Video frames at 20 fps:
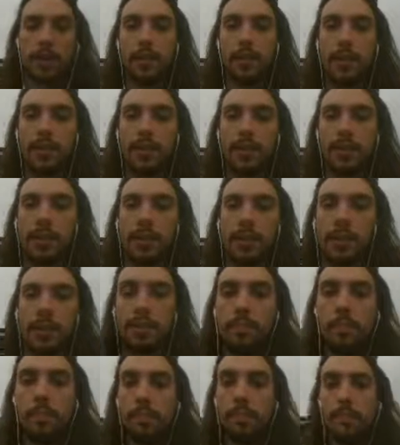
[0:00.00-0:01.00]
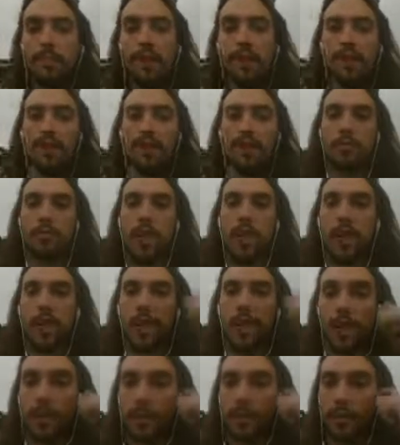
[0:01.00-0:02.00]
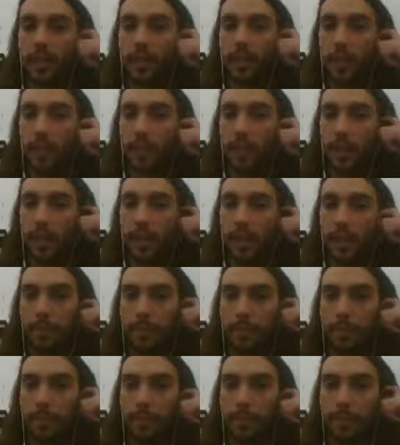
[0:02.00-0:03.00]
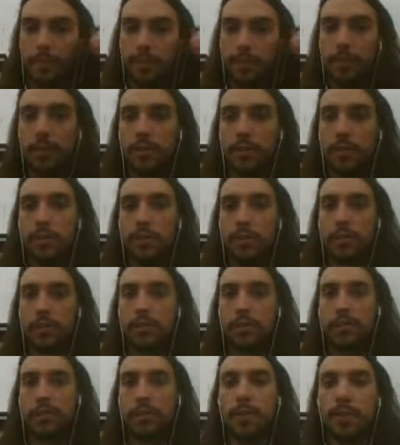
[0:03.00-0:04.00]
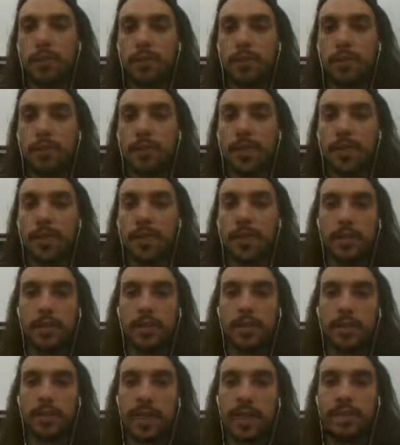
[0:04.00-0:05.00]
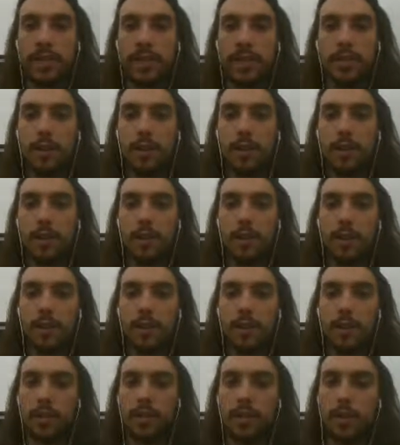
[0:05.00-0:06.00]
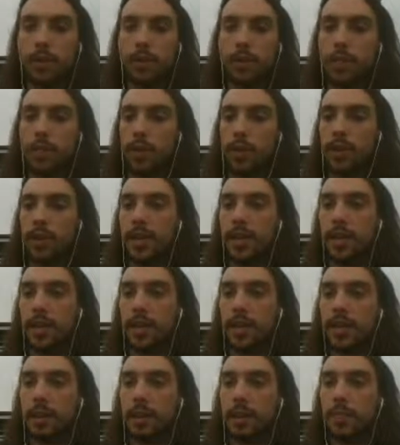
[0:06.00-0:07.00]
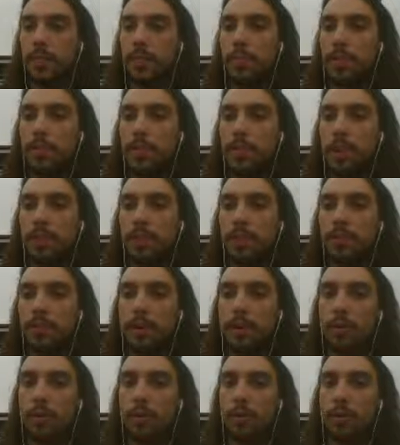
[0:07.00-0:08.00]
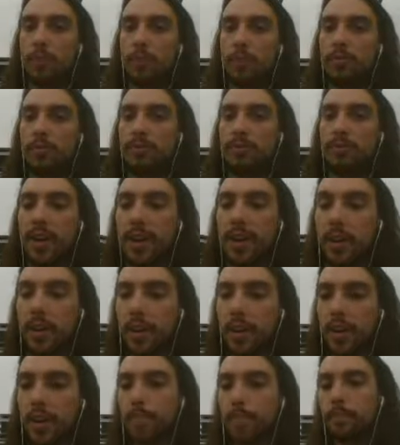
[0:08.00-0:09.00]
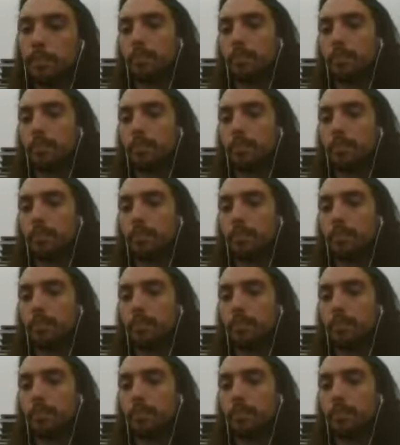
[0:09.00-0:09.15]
This picture right here is what I'm going to want you to use for your quizzes if you have any questions. It's a really in-depth picture, so we'll go over it very quickly.